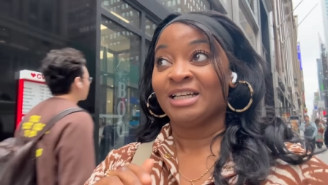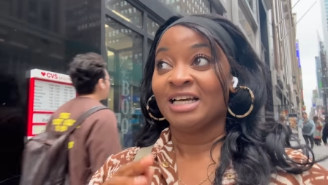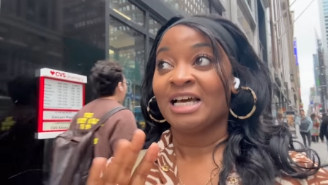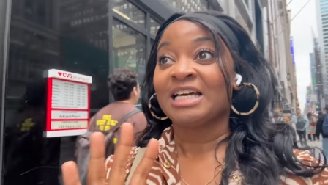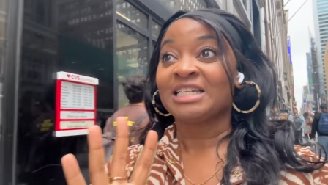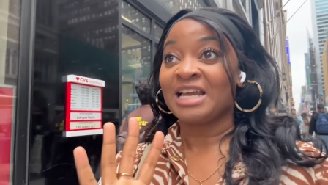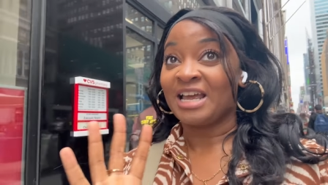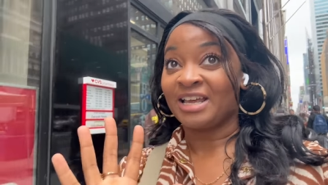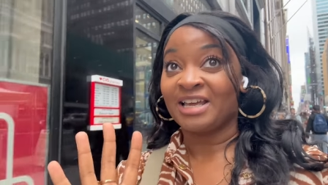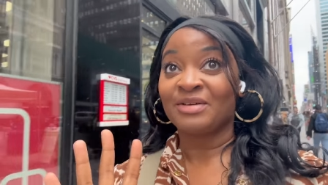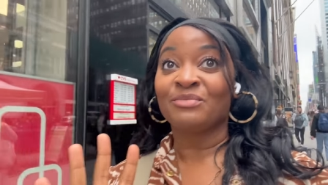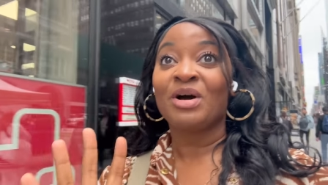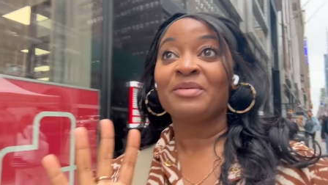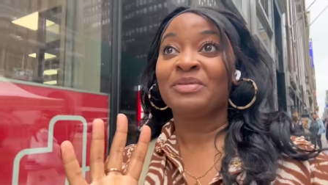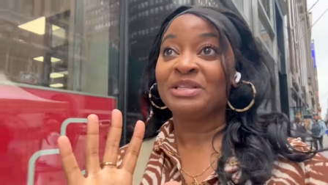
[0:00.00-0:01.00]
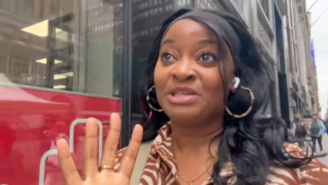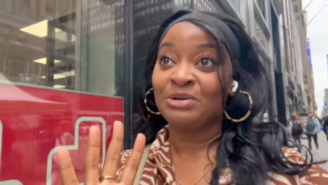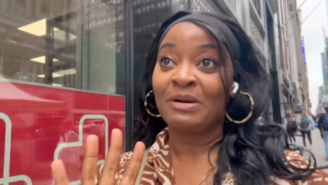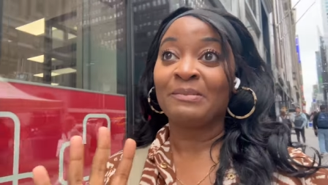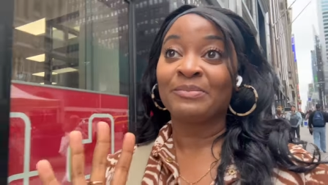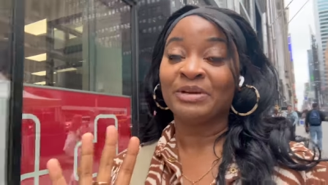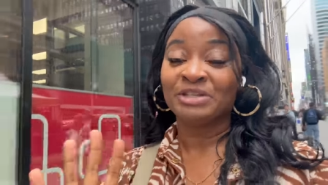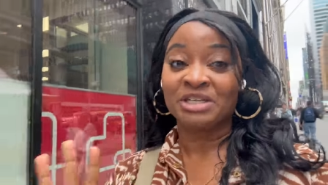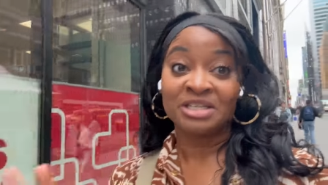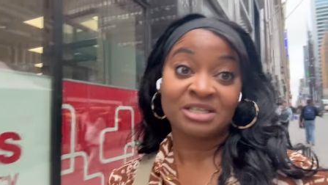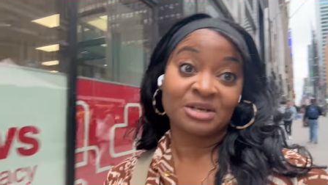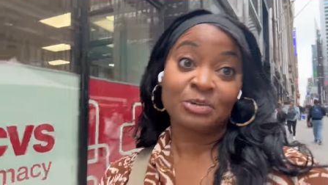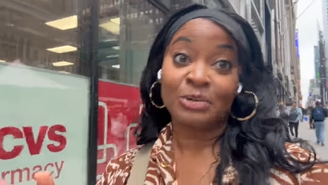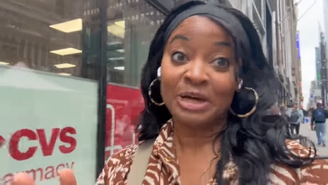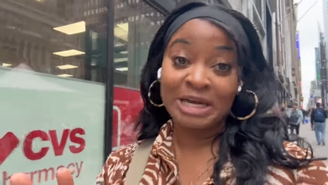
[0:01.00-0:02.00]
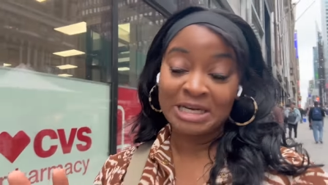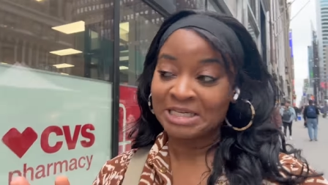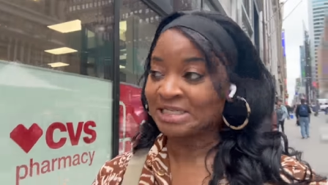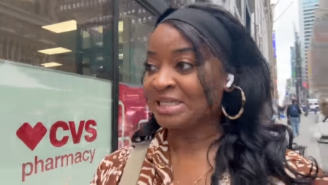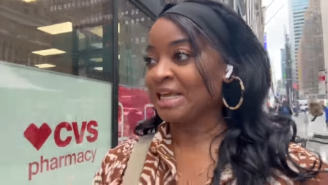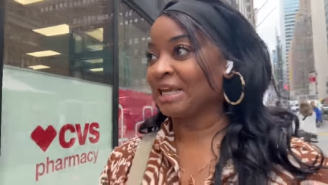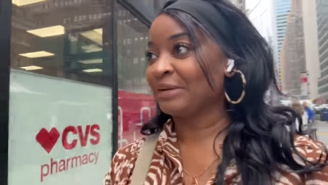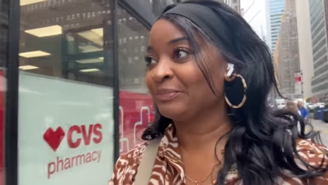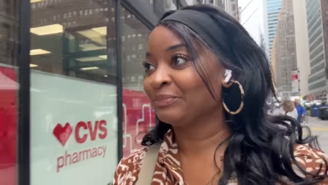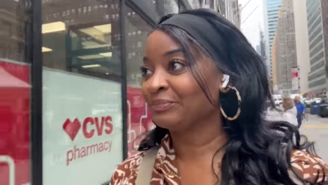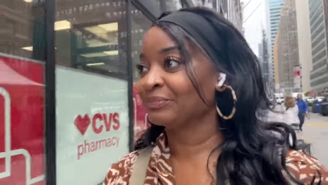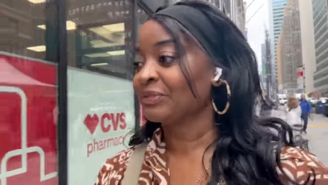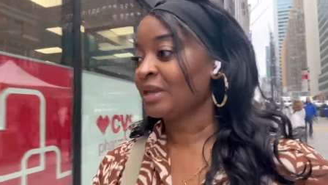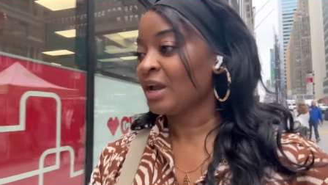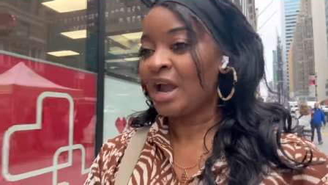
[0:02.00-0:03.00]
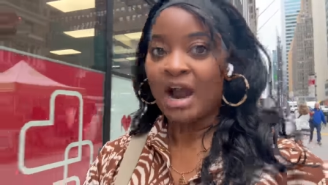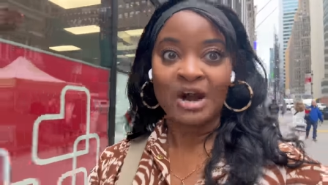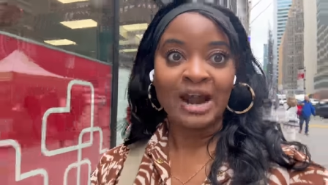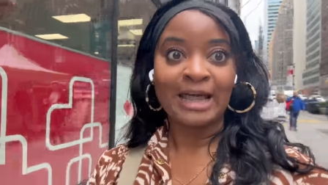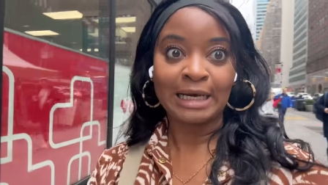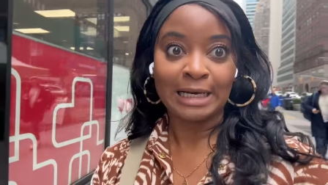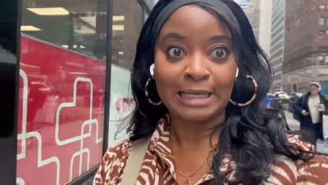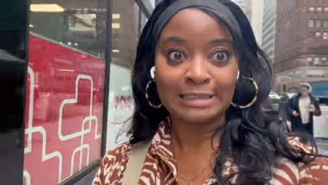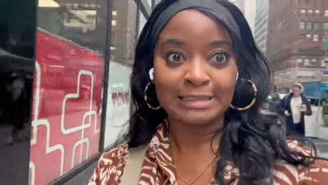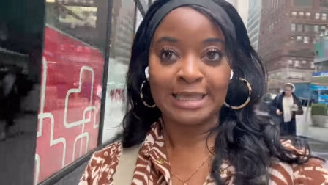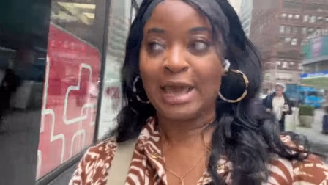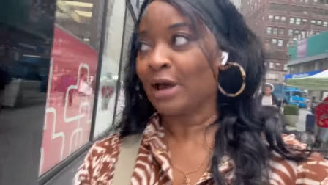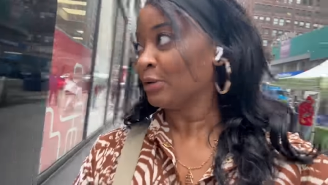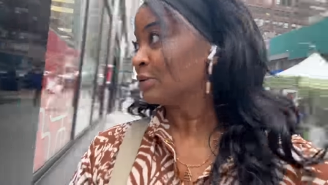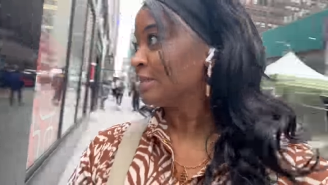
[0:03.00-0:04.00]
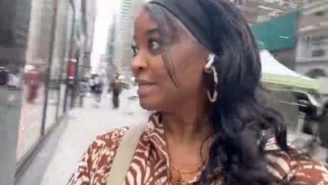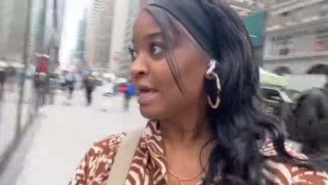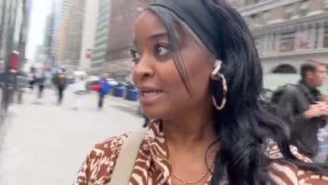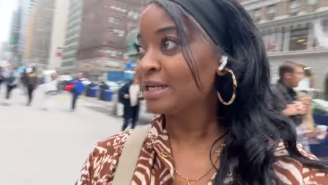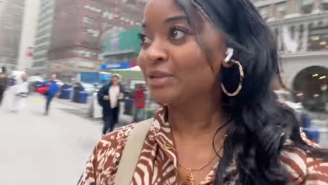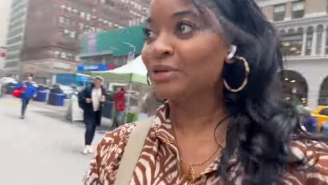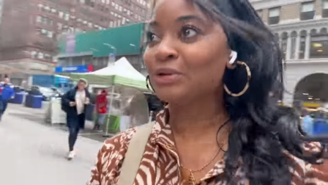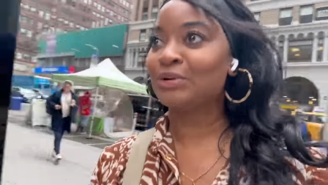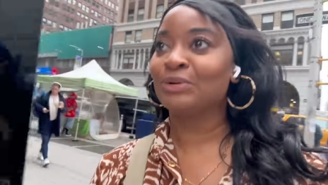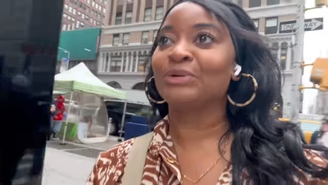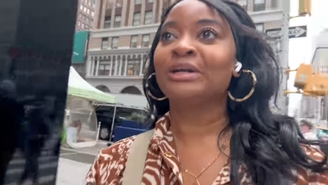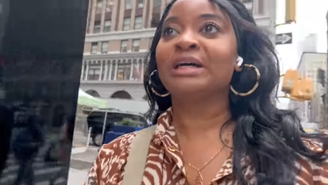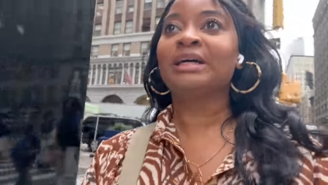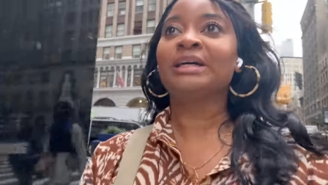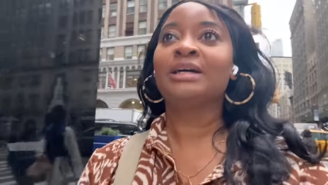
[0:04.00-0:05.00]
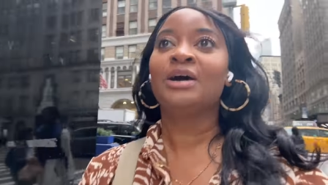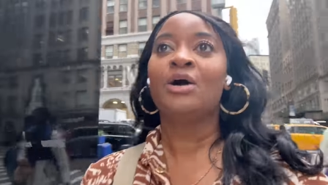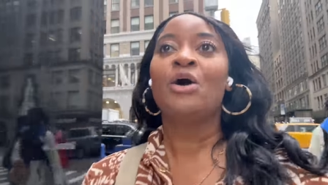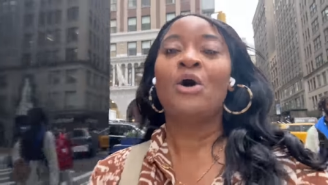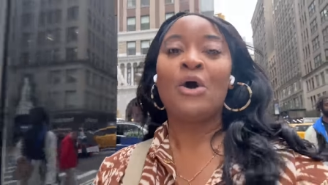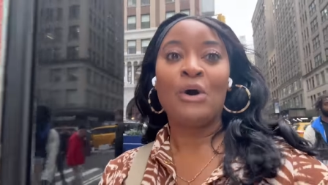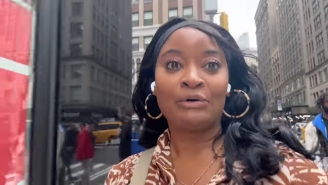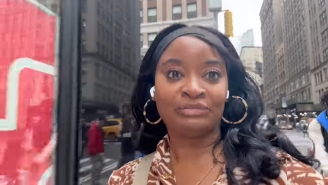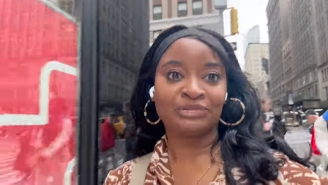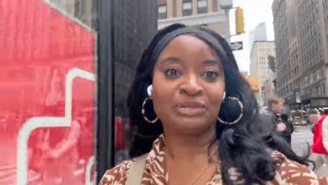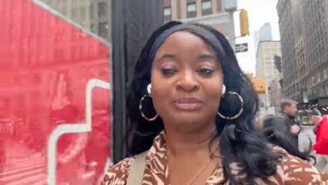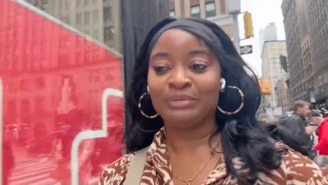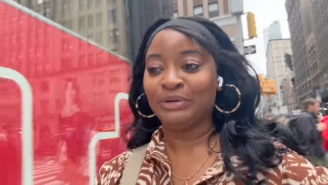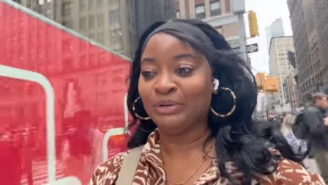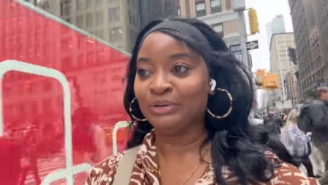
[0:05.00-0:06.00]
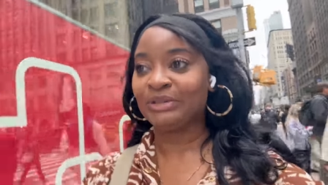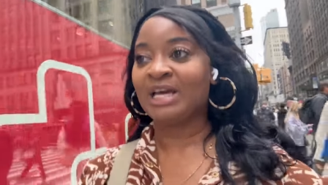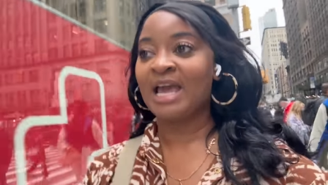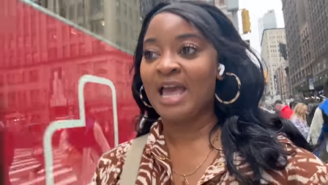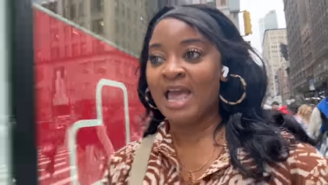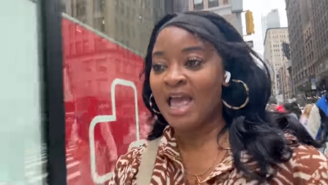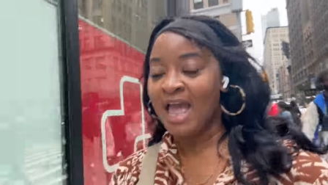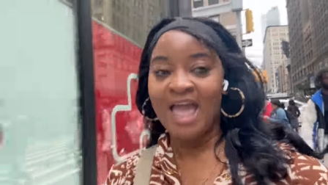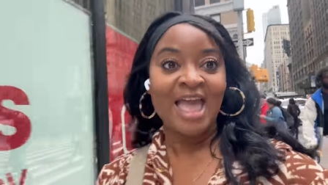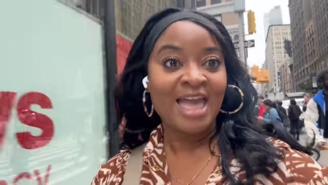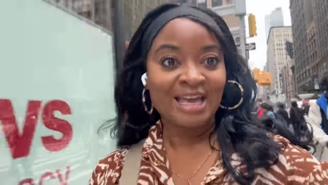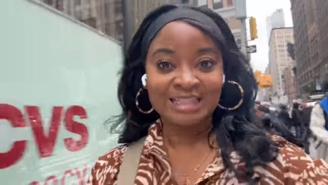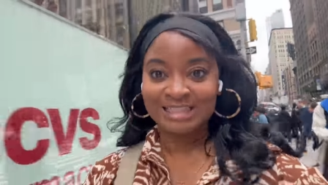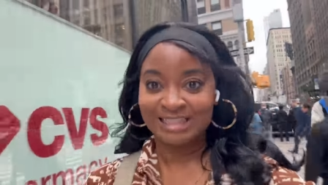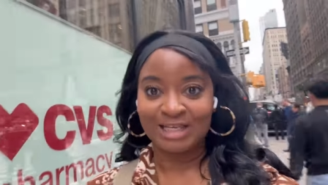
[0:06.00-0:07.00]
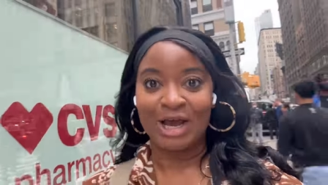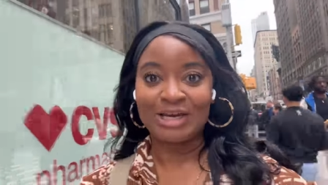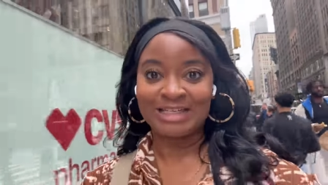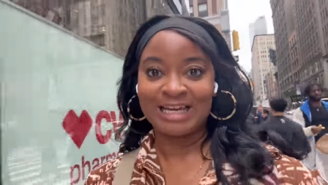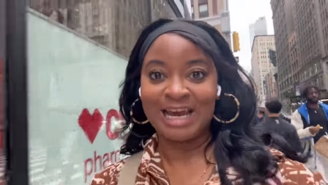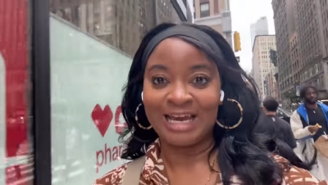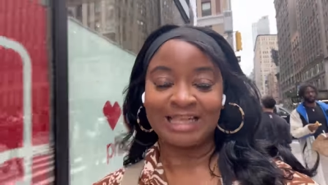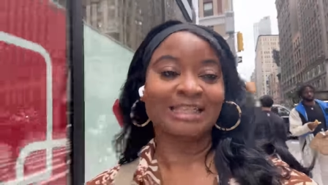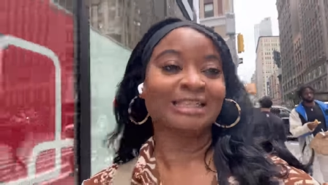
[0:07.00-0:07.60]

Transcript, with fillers: don't know, it might be too ambitious. We're gonna see. All right, let's get turning the corner off to Mood exciting.